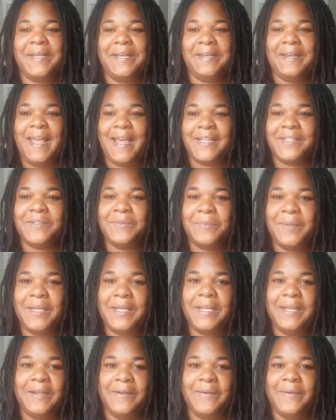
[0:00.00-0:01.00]
They didn't ask to
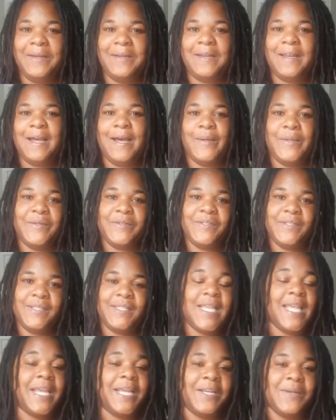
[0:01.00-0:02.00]
be here, and now you're
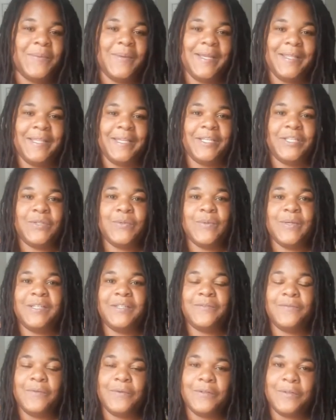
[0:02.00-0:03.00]
just taking away that
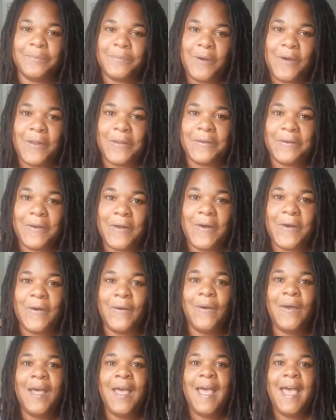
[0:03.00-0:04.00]
choice for them all in
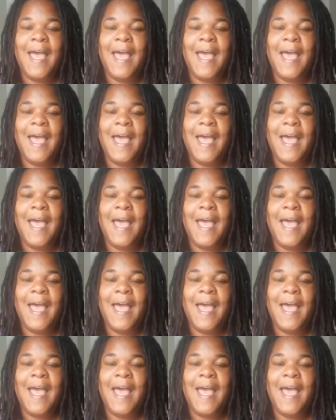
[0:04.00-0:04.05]
all.